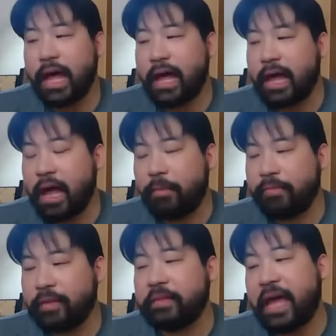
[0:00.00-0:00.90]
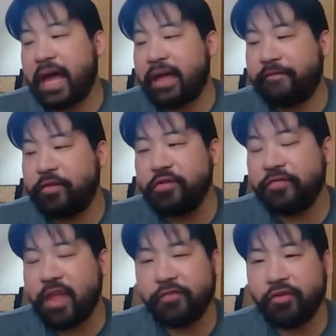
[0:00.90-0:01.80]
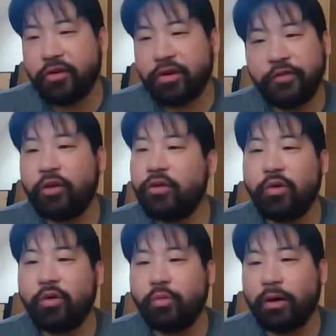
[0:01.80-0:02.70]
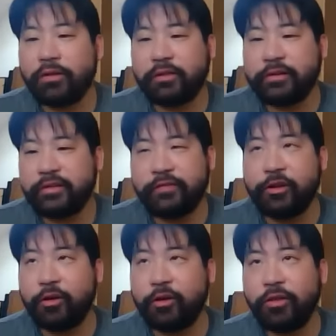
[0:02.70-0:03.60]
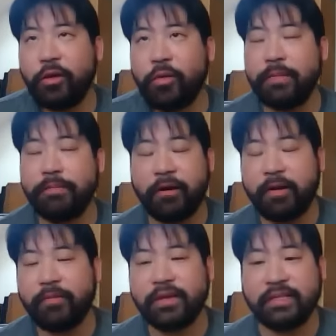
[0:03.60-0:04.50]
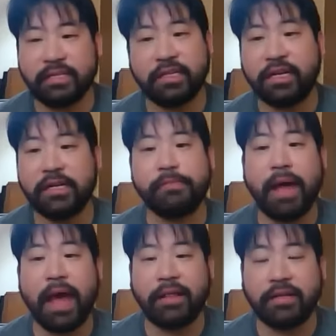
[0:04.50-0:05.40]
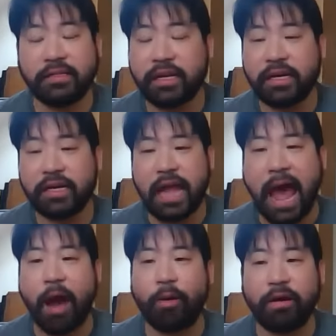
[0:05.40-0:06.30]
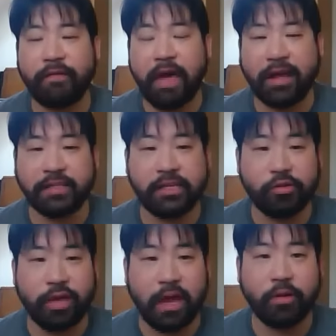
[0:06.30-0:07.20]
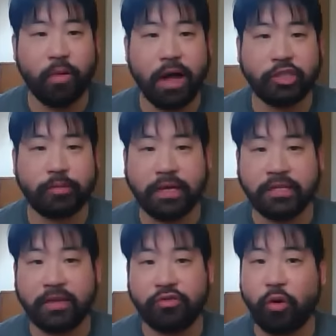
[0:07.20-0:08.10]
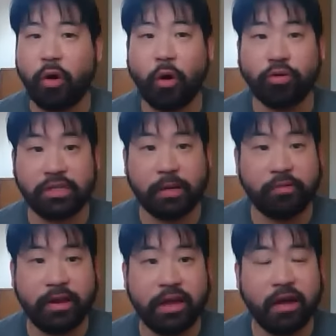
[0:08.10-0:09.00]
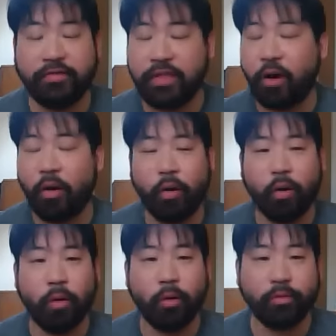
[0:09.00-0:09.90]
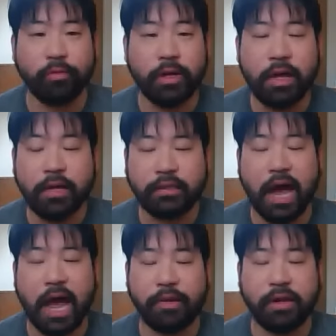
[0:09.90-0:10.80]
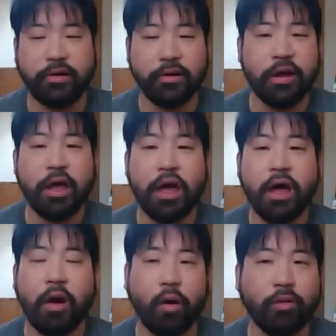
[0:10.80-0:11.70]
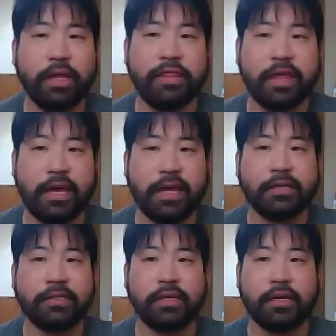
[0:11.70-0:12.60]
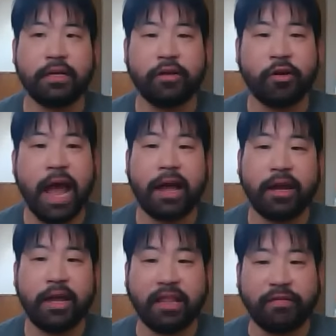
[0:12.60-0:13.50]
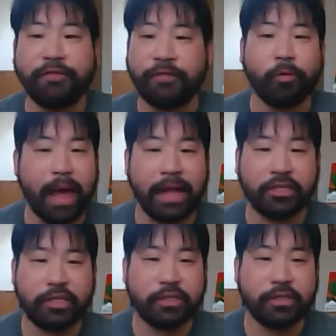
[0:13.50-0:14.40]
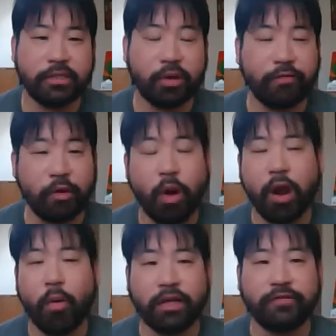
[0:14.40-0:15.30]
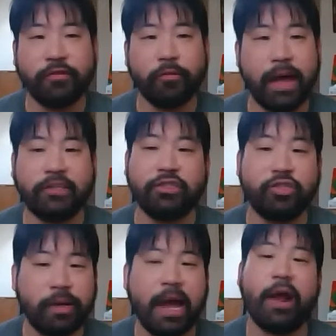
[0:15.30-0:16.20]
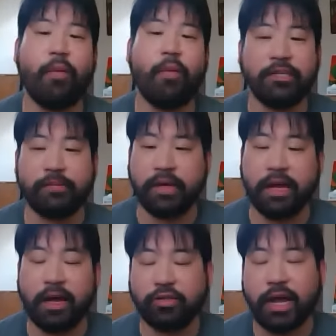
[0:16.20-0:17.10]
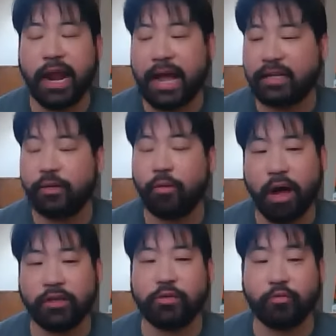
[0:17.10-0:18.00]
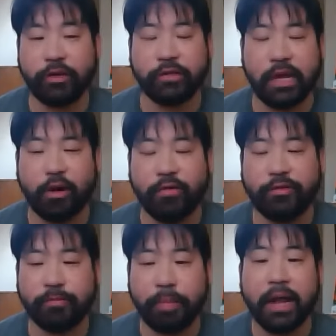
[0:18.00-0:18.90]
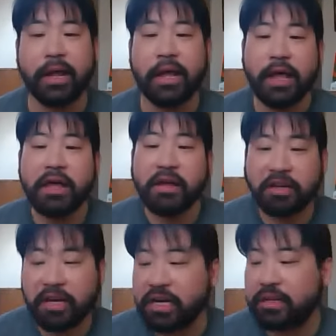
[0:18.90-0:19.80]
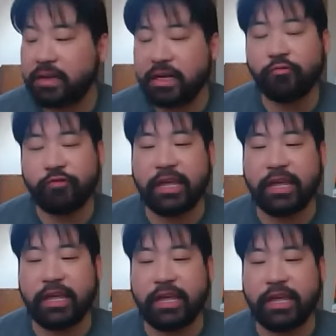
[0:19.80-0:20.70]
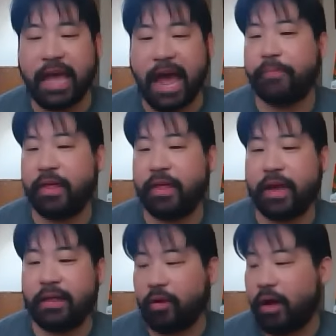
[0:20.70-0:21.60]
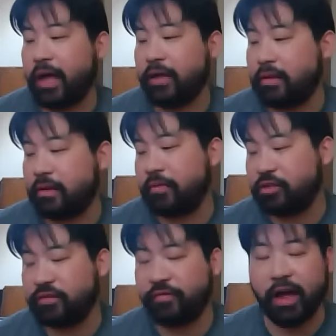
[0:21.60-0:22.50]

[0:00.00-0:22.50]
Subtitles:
If you don't know who Walter is, if you don't know what Imperium is, this is a good This is a good hour of NXT UK to watch because it gives you a whole summary of their whole time here. Only thing is, you're not going to get the full matches. if you want to watch full matches, you got to watch something else. You got to actually watch the real takeovers. But good recap thing, I thought, which is fine.